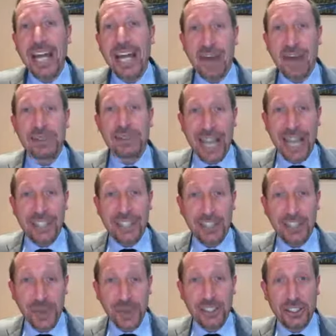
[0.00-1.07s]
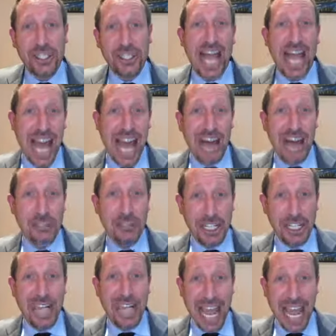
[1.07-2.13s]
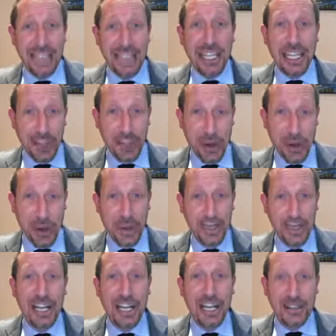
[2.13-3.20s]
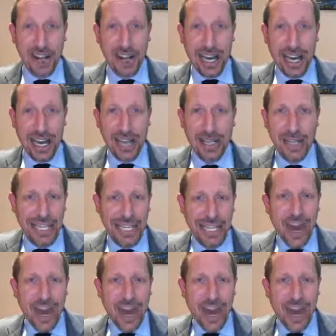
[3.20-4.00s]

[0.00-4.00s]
and I was asked the question, how did Eli Cohen die?